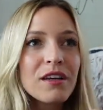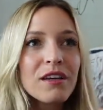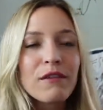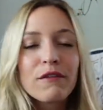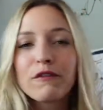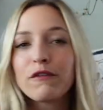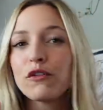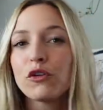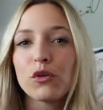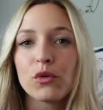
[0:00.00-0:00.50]

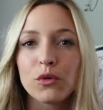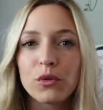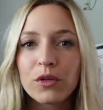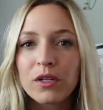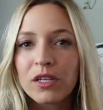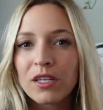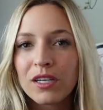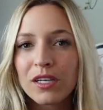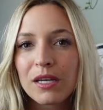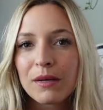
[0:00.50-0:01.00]

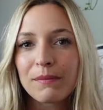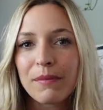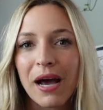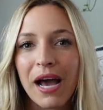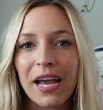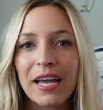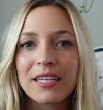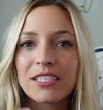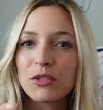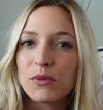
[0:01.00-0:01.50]
food
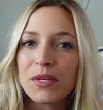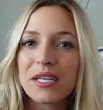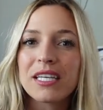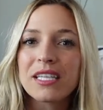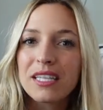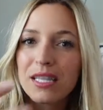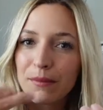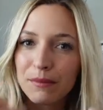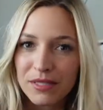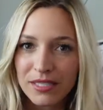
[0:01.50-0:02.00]
by doing
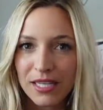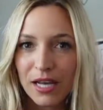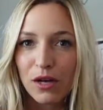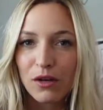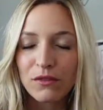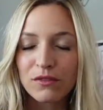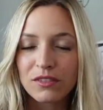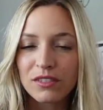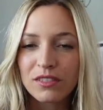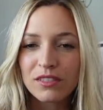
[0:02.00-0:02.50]
it
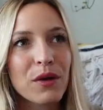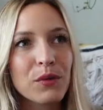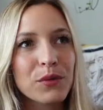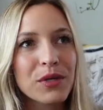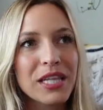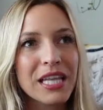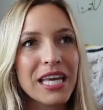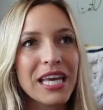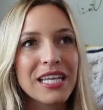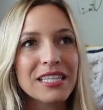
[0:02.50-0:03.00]
themselves.
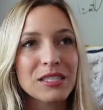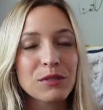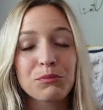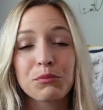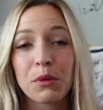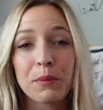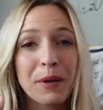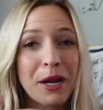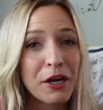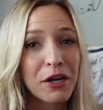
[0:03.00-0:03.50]
Really, it's
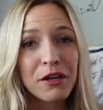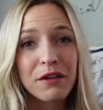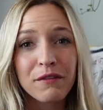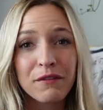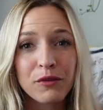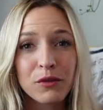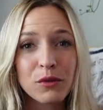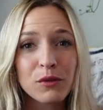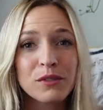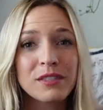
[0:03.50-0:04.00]
preparing
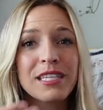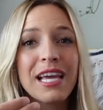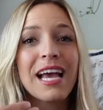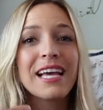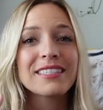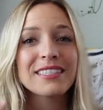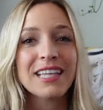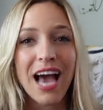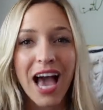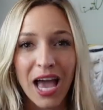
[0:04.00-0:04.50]
foods
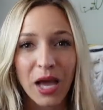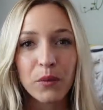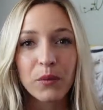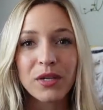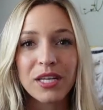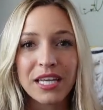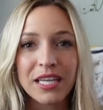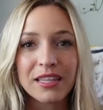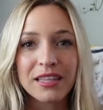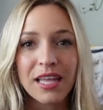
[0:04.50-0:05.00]
as I
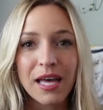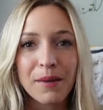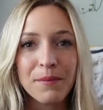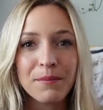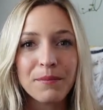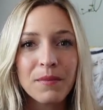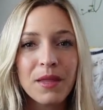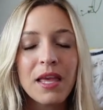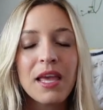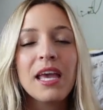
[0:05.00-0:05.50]
would eat
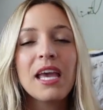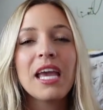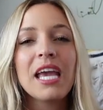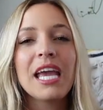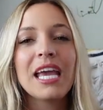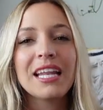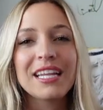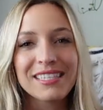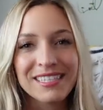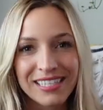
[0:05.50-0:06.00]
them
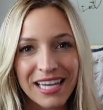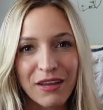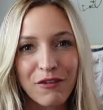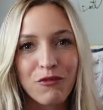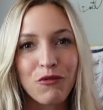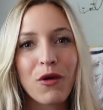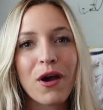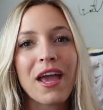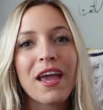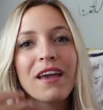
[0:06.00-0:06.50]
in a
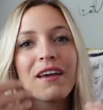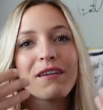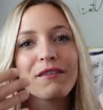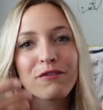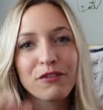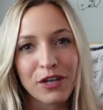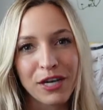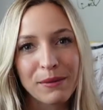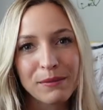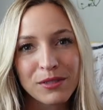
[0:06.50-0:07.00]
safe way
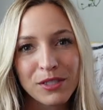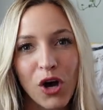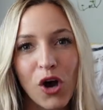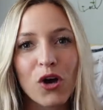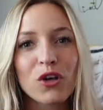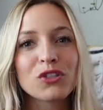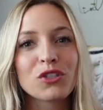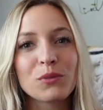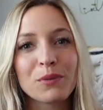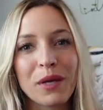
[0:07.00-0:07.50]
for him to
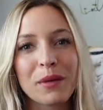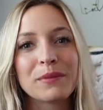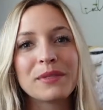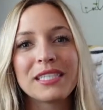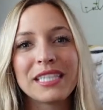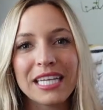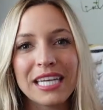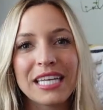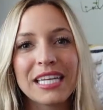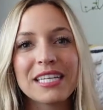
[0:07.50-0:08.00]
also be able
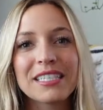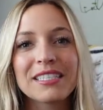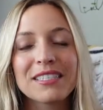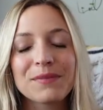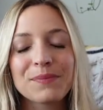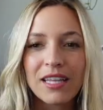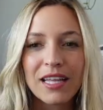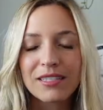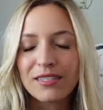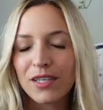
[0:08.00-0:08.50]
to eat it.
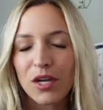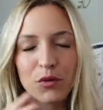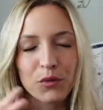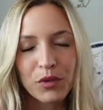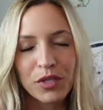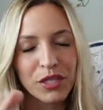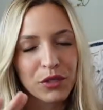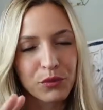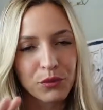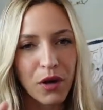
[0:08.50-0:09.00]
That's a
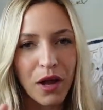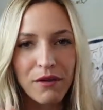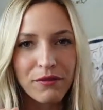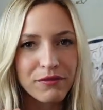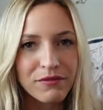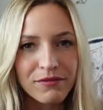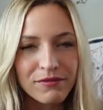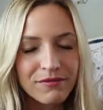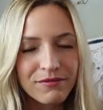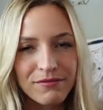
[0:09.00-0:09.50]
really
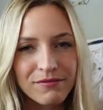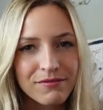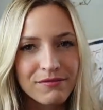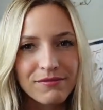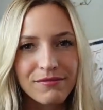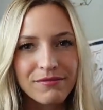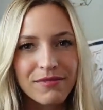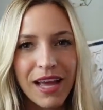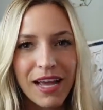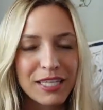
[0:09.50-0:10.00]
rough
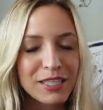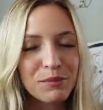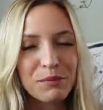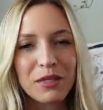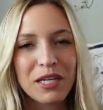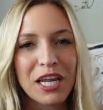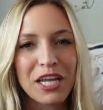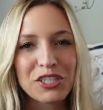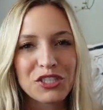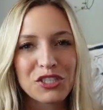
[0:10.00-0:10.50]

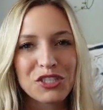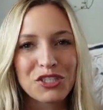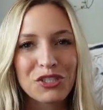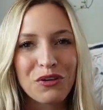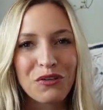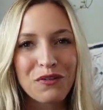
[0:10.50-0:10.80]
explanation, so